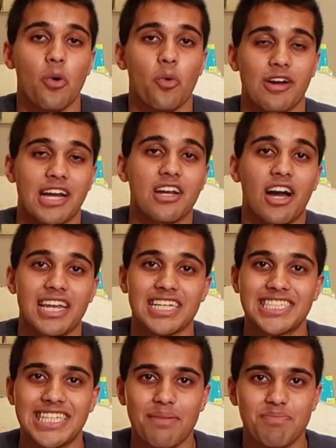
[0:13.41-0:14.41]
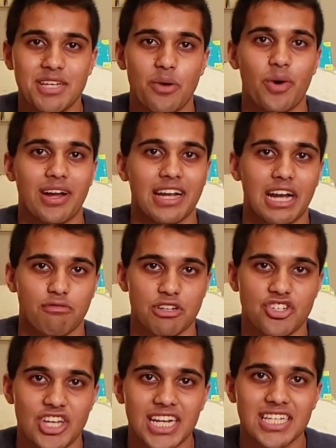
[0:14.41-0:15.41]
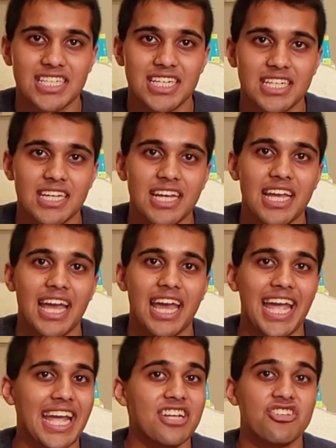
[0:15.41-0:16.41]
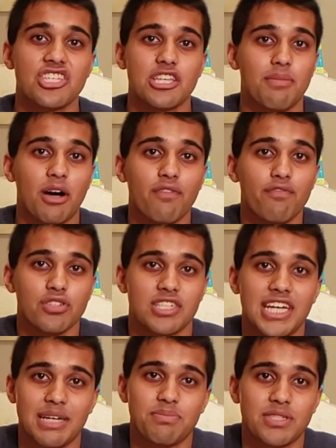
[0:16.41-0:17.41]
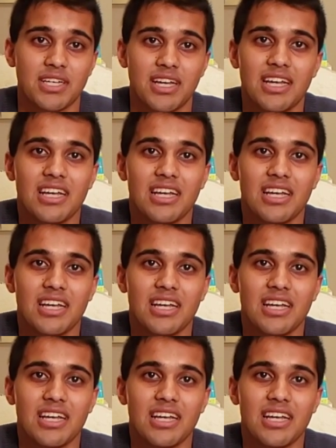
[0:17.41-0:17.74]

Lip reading: where I got accepted and where I got rejected, and just some helpful tips.